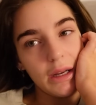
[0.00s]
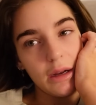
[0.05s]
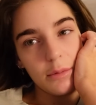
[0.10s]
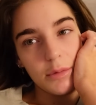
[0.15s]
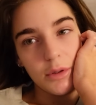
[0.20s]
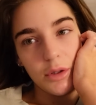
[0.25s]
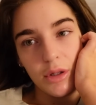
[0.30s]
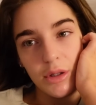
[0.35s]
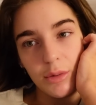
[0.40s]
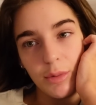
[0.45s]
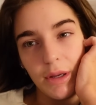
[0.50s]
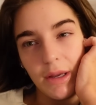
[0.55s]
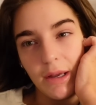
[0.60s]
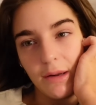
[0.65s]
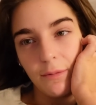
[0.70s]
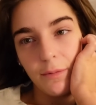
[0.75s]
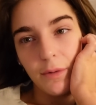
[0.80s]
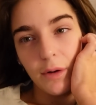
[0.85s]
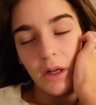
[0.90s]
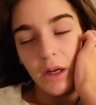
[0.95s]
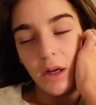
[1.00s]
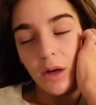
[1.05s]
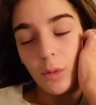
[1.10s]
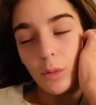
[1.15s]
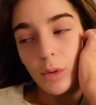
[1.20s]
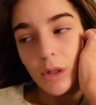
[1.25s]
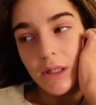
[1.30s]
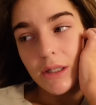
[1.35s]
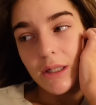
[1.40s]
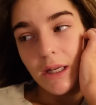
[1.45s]
to get up to this weekend. I feel like I
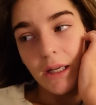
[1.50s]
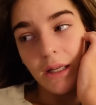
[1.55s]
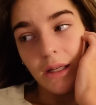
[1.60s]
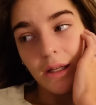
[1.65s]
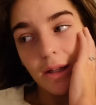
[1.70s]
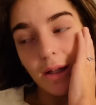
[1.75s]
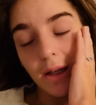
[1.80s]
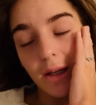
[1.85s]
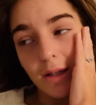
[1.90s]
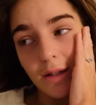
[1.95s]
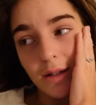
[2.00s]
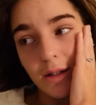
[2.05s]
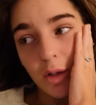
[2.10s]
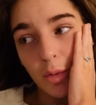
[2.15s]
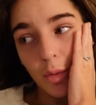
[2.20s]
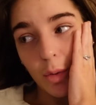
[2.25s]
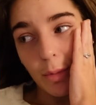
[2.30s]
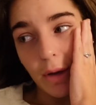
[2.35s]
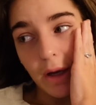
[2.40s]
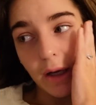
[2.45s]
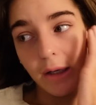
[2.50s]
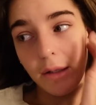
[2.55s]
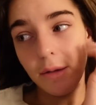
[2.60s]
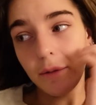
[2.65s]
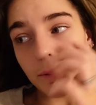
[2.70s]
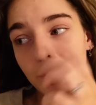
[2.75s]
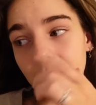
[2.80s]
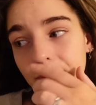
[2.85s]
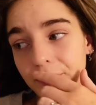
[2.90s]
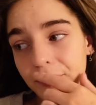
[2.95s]
want to take the kids swimming,
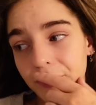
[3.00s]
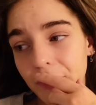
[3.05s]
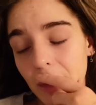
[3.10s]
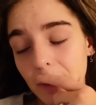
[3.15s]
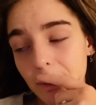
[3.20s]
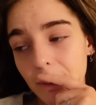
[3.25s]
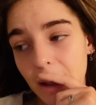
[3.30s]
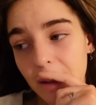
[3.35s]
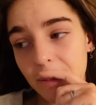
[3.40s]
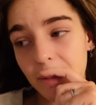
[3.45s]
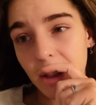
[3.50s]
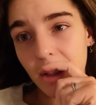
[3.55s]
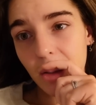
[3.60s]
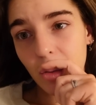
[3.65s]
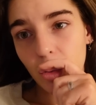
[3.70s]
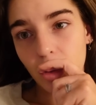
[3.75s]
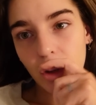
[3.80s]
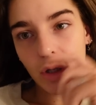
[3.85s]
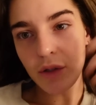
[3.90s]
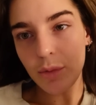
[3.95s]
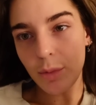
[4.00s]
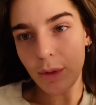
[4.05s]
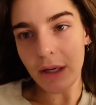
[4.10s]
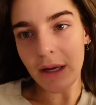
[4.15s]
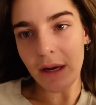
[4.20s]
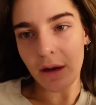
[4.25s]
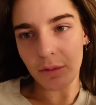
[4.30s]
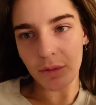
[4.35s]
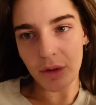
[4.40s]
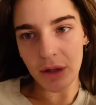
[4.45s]
maybe, or I just want
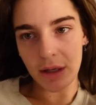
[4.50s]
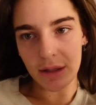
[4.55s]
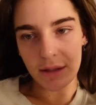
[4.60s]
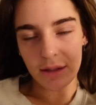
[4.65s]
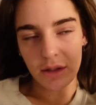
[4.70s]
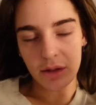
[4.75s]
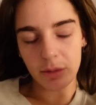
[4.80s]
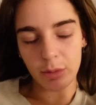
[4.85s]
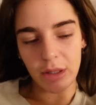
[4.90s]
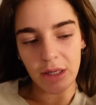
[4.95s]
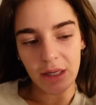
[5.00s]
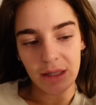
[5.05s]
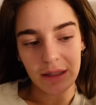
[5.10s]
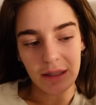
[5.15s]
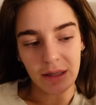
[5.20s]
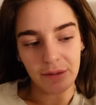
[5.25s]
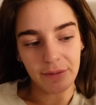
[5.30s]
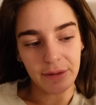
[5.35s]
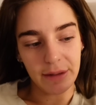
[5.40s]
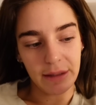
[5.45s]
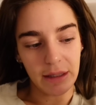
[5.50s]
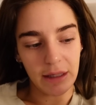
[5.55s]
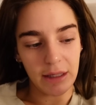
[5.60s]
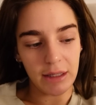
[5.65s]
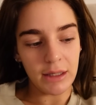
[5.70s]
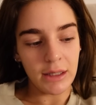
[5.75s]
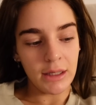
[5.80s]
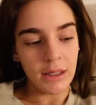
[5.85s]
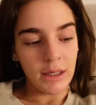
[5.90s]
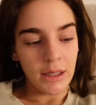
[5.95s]
to get up with the kids this weekend,
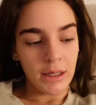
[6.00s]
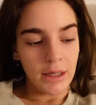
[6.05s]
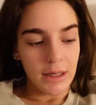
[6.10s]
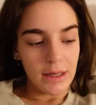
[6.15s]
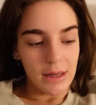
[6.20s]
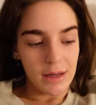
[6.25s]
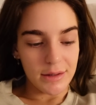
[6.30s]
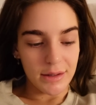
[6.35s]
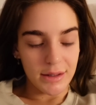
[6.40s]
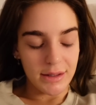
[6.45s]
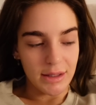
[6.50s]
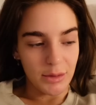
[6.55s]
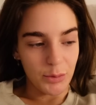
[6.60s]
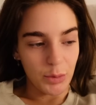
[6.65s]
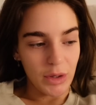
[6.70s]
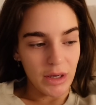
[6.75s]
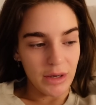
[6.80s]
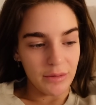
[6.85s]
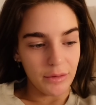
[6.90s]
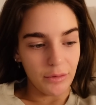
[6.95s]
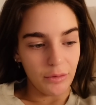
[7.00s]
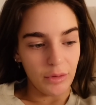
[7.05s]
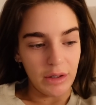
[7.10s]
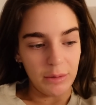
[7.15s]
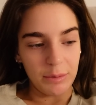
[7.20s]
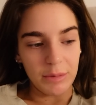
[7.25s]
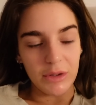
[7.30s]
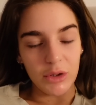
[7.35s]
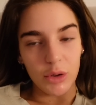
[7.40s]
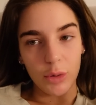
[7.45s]
definitely. As I said, we haven't really
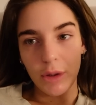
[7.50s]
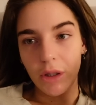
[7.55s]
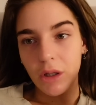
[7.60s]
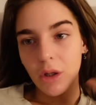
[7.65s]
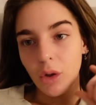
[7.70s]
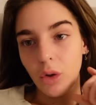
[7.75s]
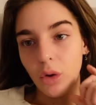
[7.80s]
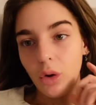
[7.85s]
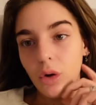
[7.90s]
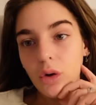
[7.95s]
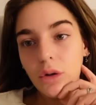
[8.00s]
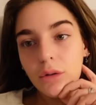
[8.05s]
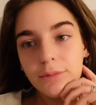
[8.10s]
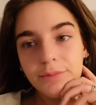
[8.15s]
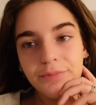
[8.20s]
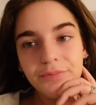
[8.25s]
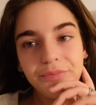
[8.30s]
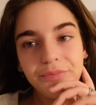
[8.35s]
been doing a lot,